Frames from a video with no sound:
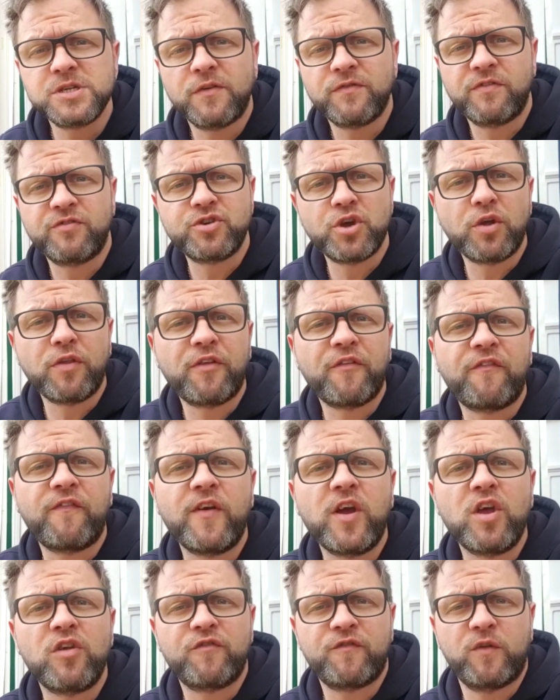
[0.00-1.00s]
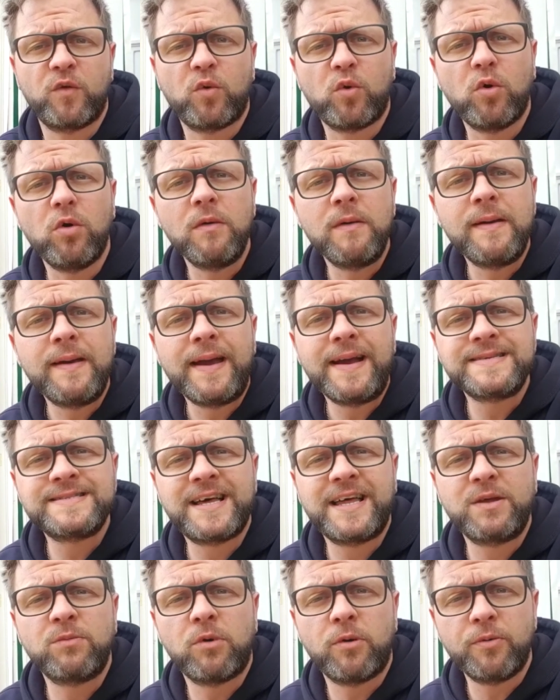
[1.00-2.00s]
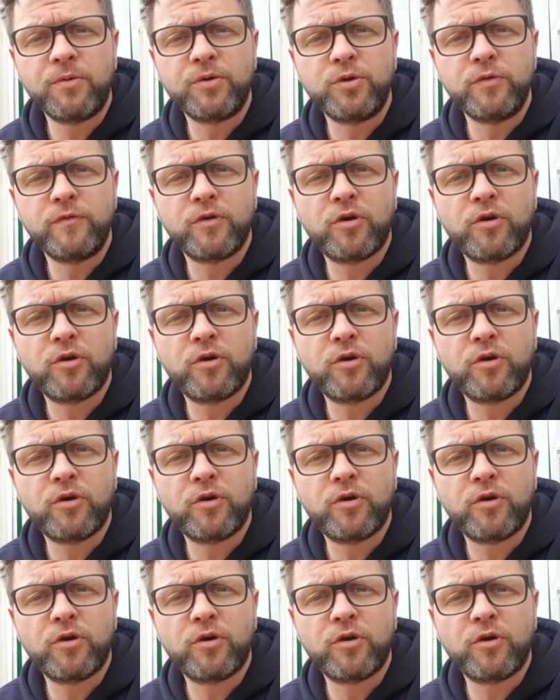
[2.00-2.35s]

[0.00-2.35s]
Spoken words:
I've showed you the first floor, exactly what we're doing.